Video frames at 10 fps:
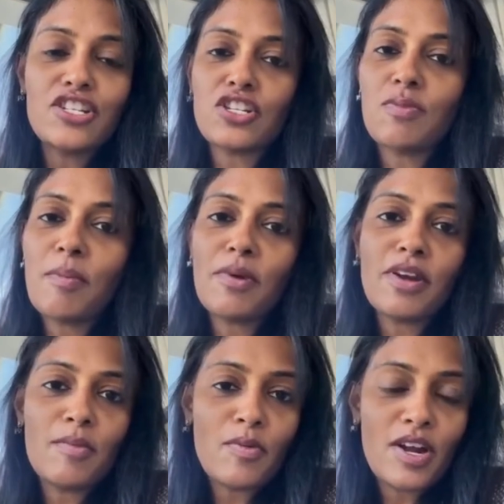Just
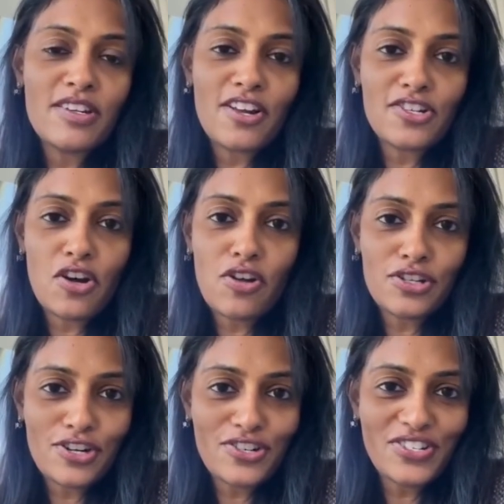remember number one, not
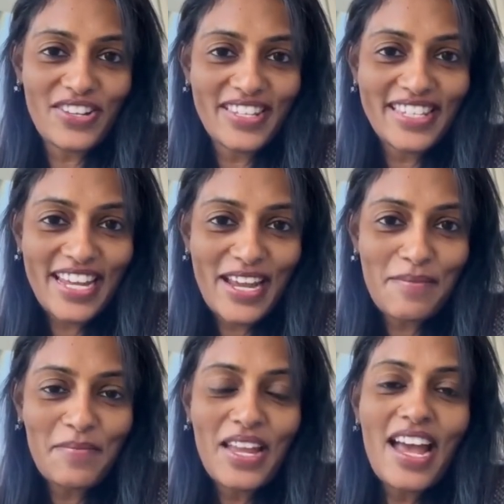all doctors are the
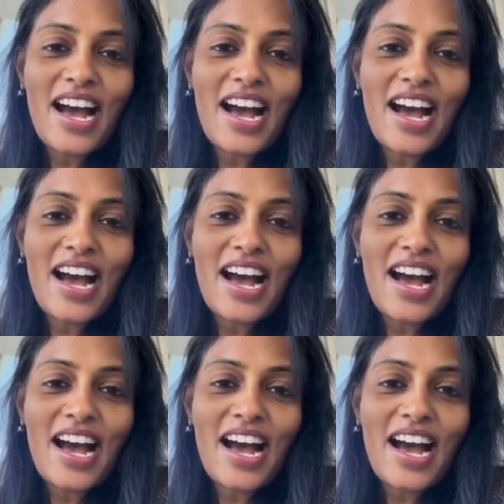same.